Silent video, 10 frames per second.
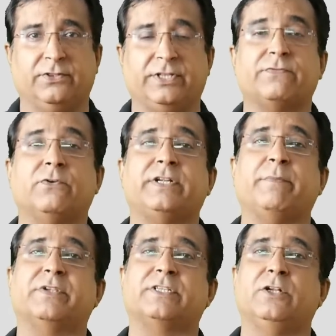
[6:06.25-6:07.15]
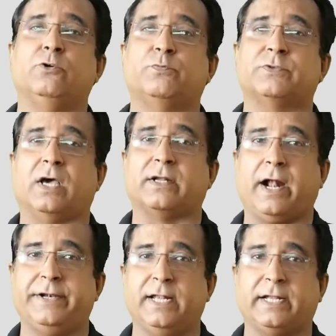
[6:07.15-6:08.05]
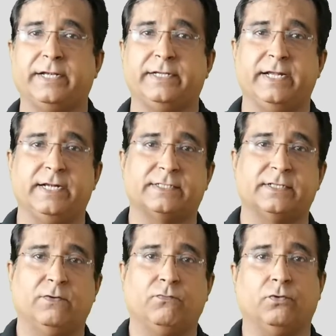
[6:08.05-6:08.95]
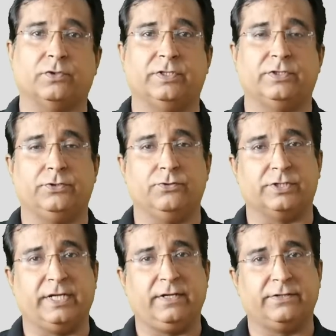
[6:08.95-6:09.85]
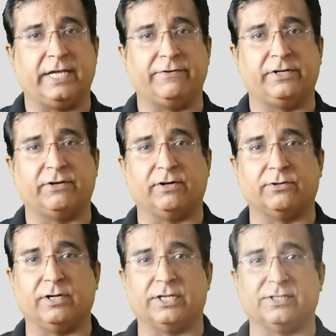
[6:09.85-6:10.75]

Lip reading: Therefore, temperature loops are ideal candidates for using derivative control